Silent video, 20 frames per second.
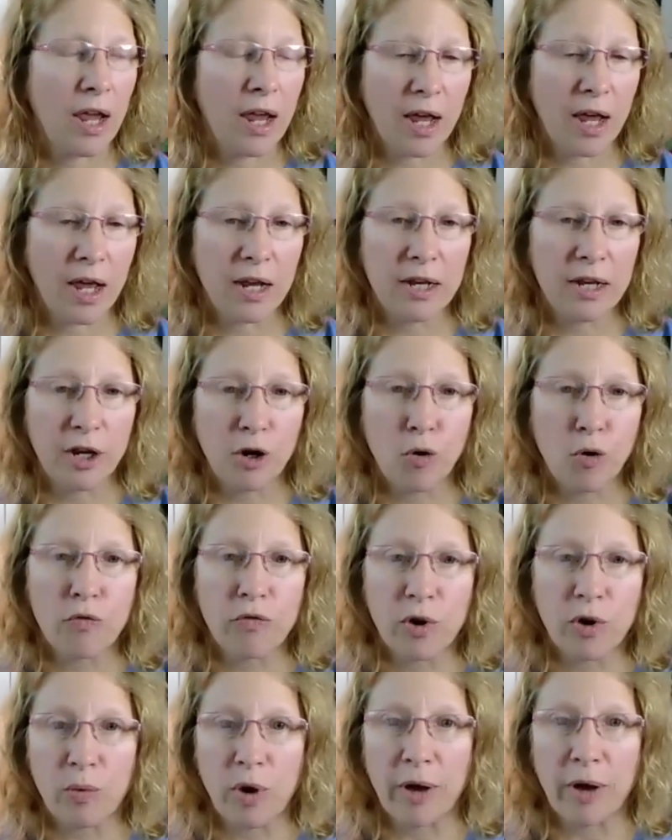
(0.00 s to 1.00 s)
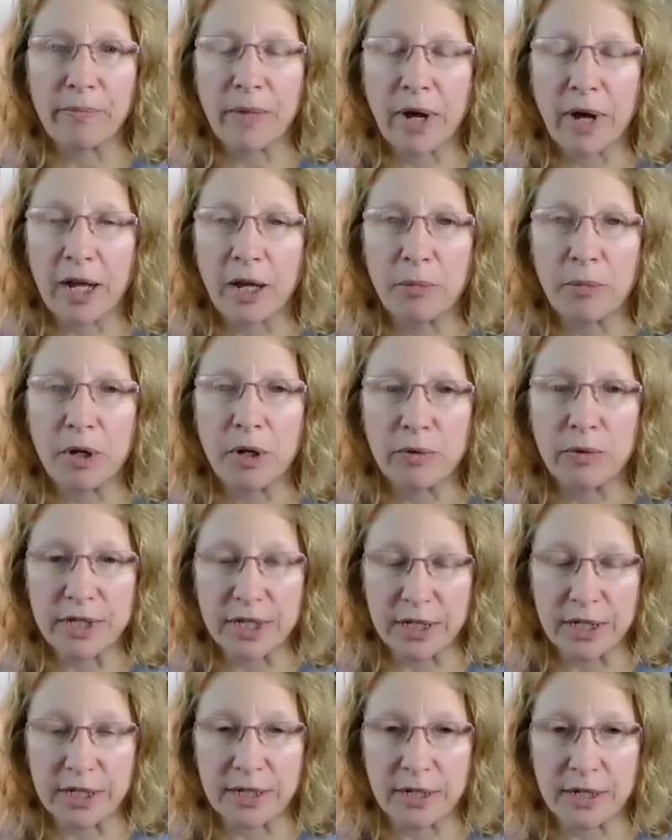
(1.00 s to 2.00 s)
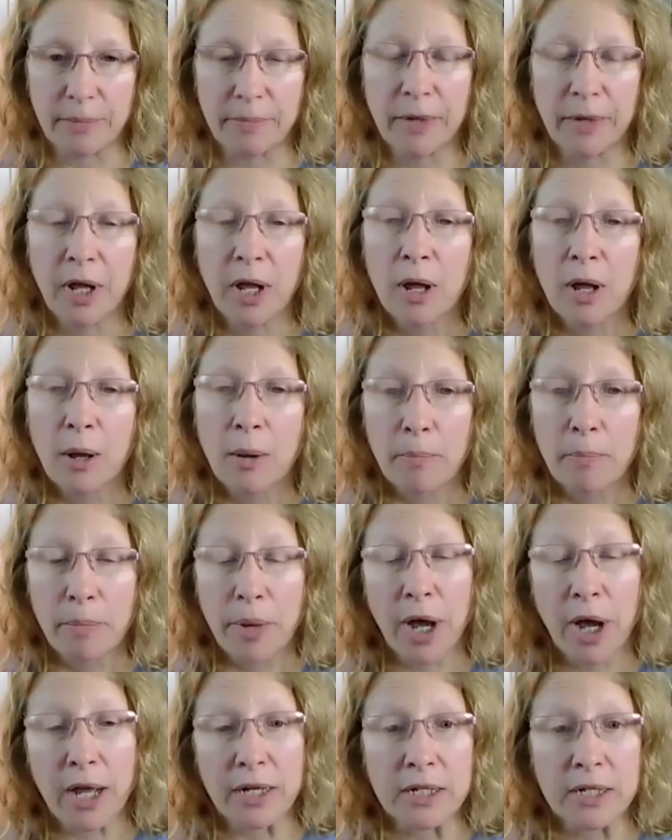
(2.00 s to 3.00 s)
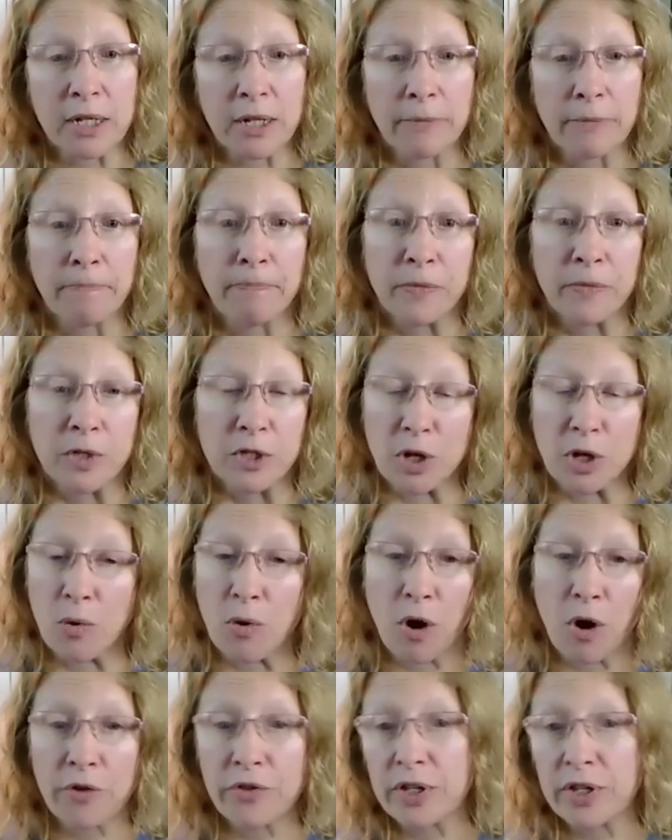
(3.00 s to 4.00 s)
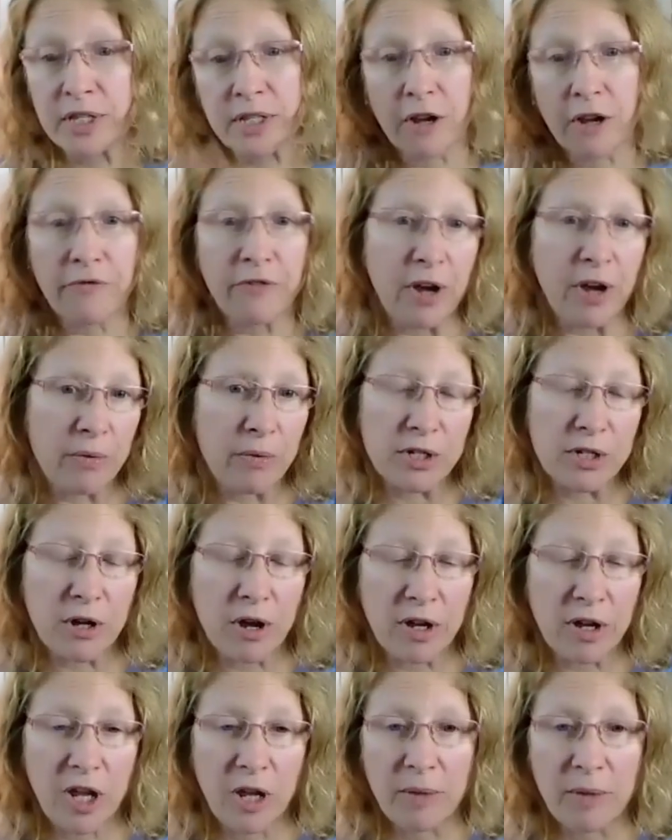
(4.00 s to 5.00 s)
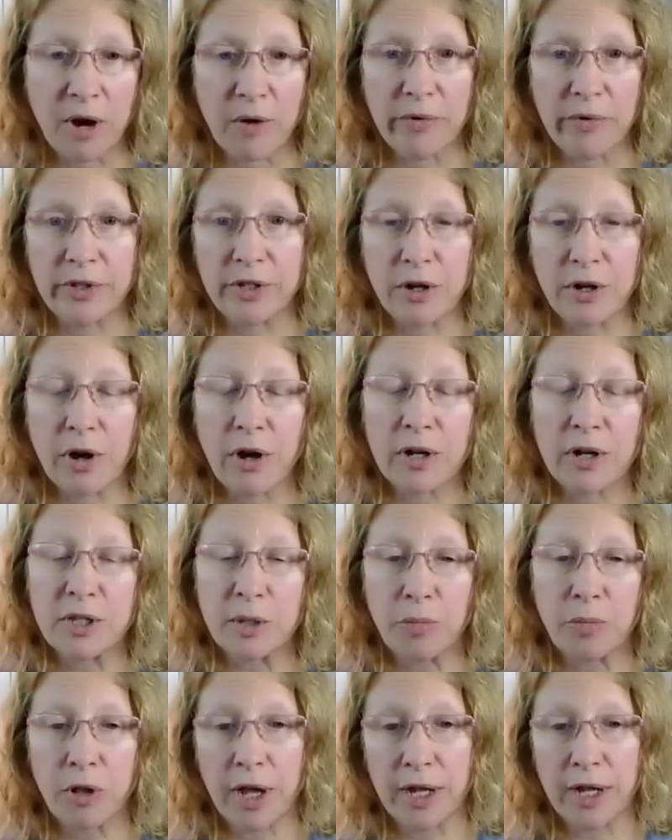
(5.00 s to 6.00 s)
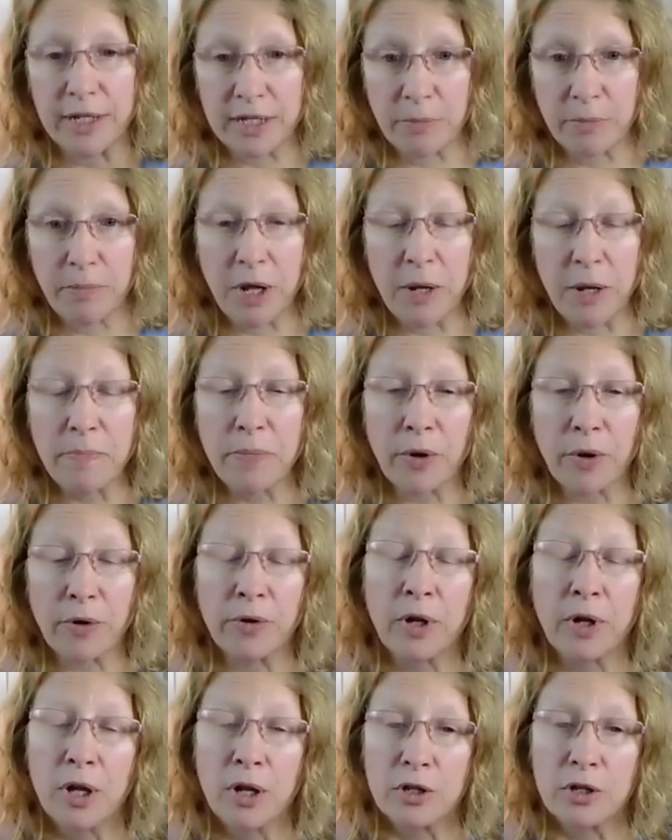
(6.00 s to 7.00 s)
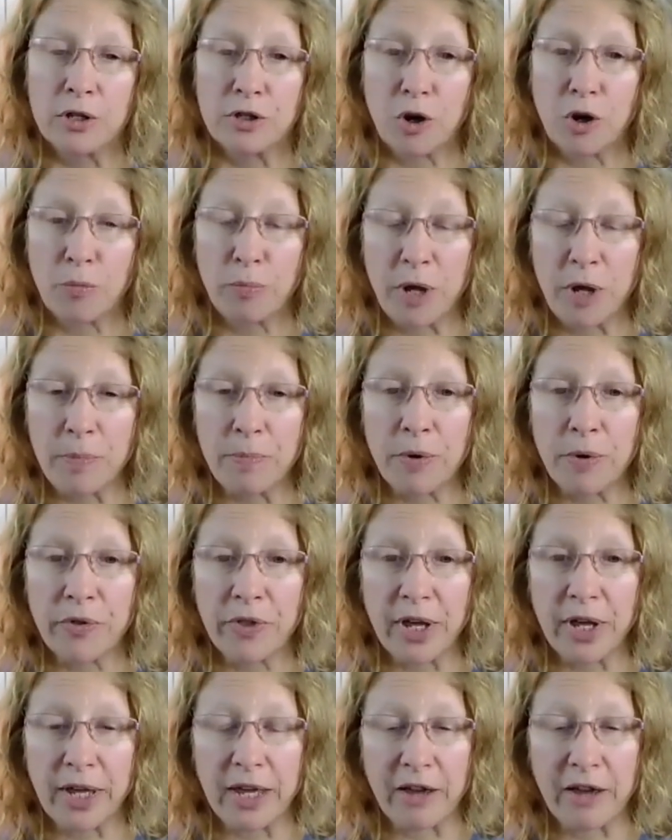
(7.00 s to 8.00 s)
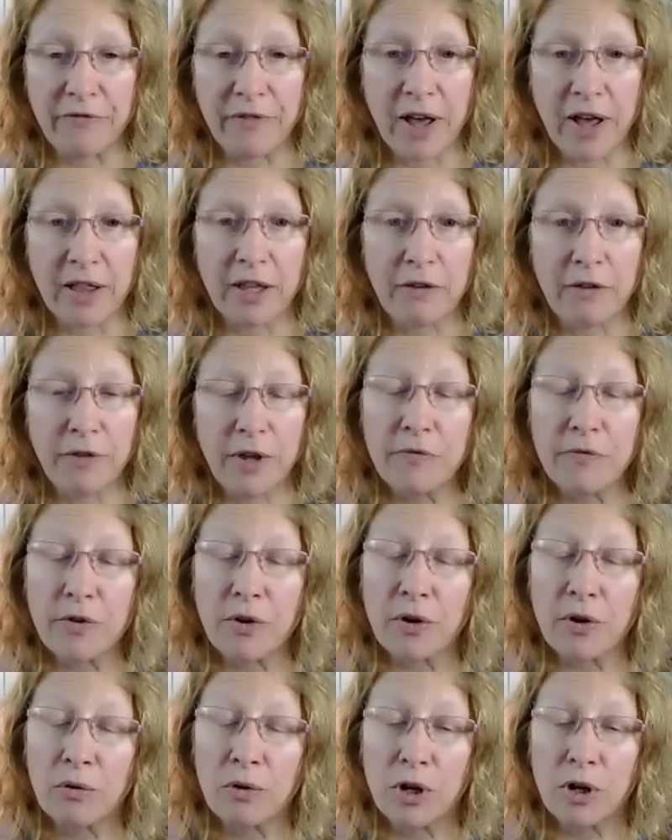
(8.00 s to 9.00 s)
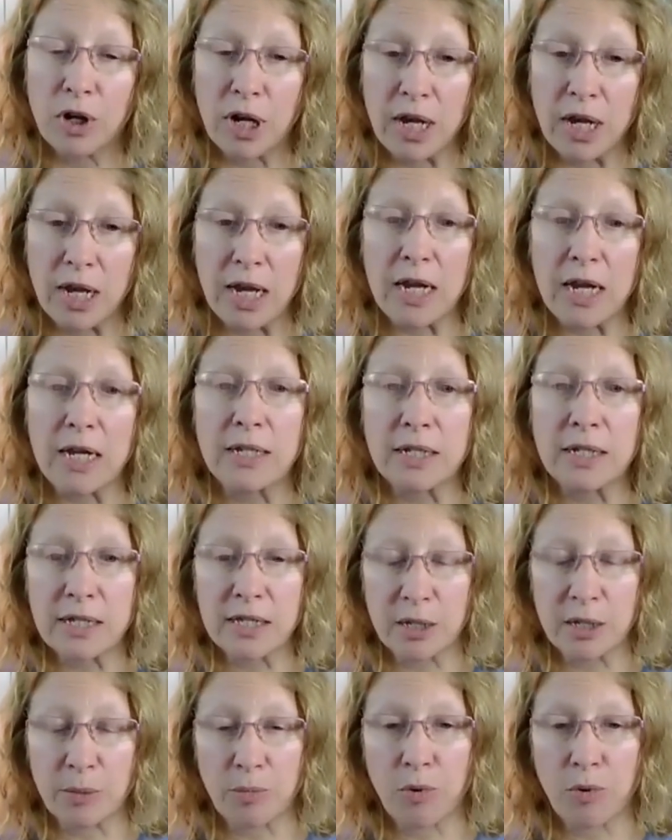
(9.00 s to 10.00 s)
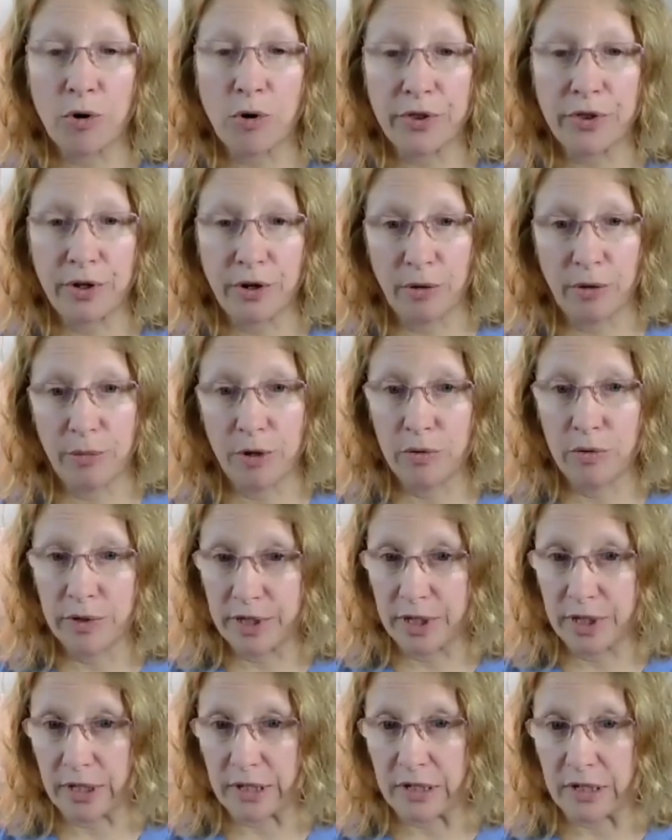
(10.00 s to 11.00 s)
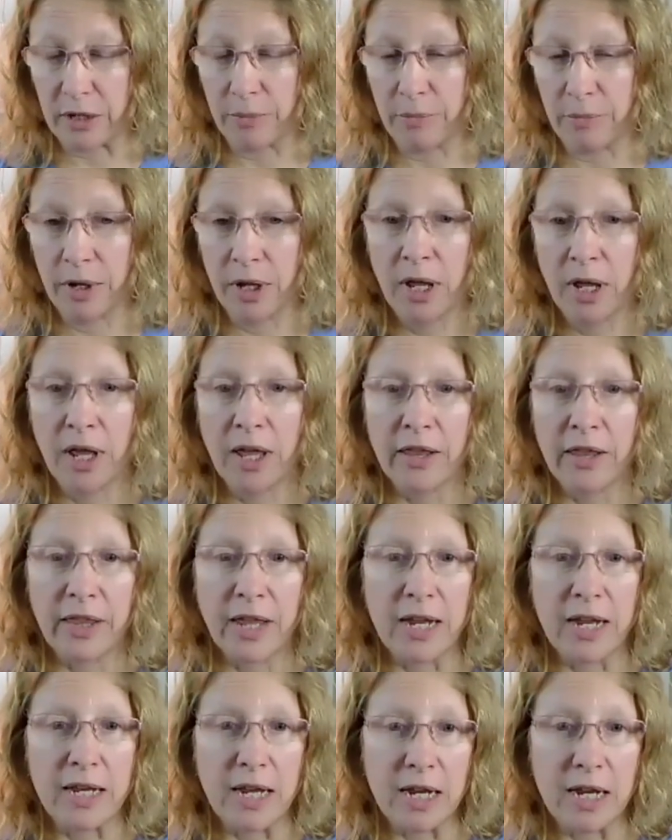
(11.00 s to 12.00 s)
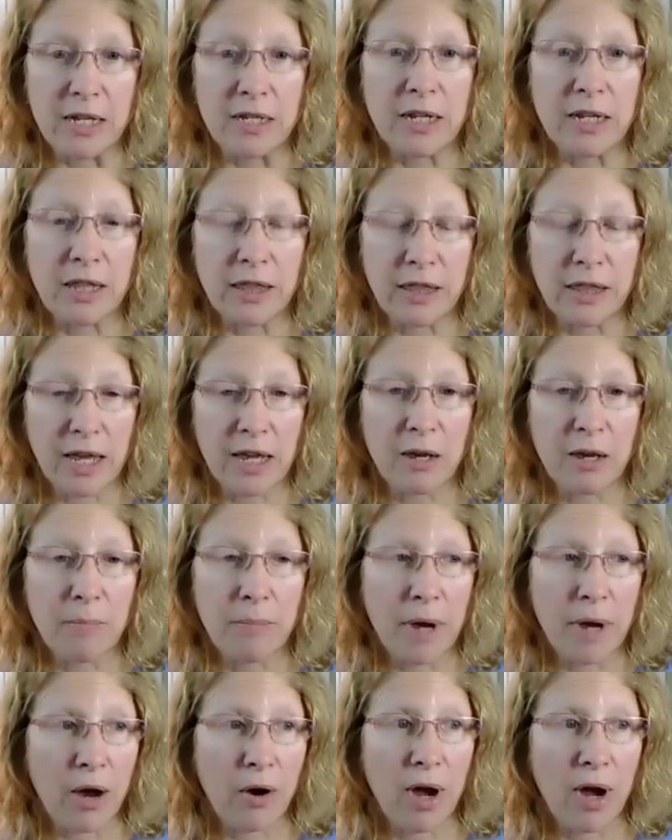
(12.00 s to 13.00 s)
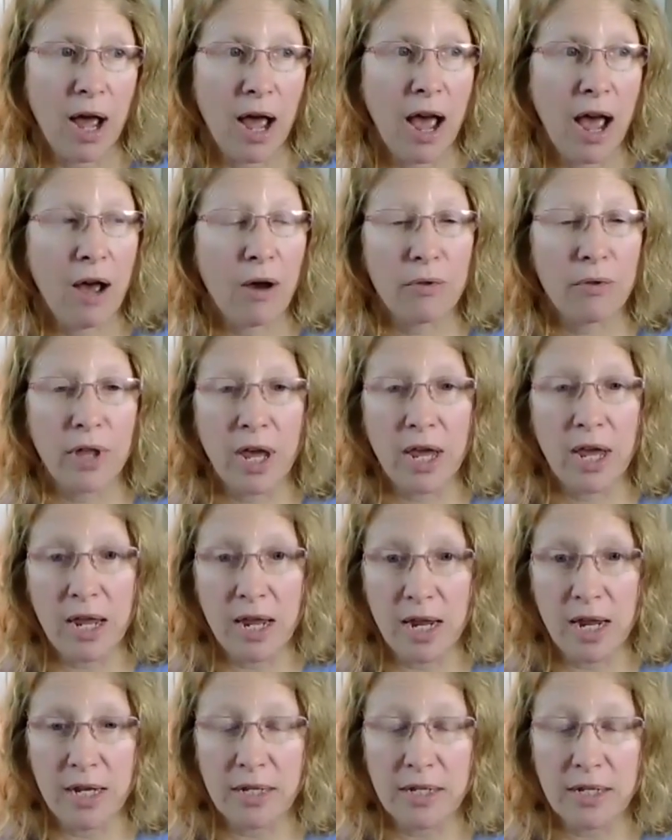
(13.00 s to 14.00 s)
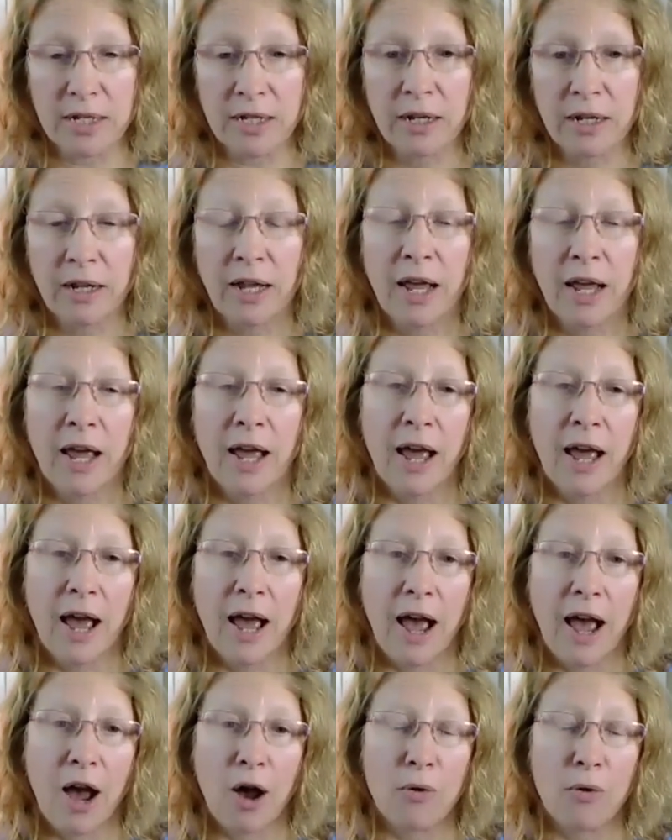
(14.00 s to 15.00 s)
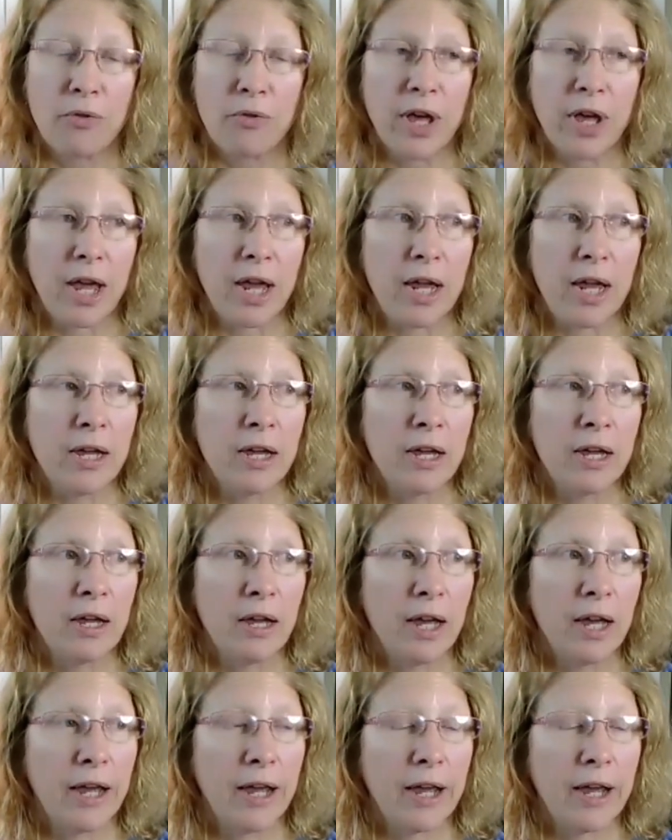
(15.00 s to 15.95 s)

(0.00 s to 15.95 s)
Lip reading: it overwhelmed my immune system. But so all the stuff I was talking about with dogs applies to people. So people that get valley fever need to support their immune system. They need to think about how they eat, how they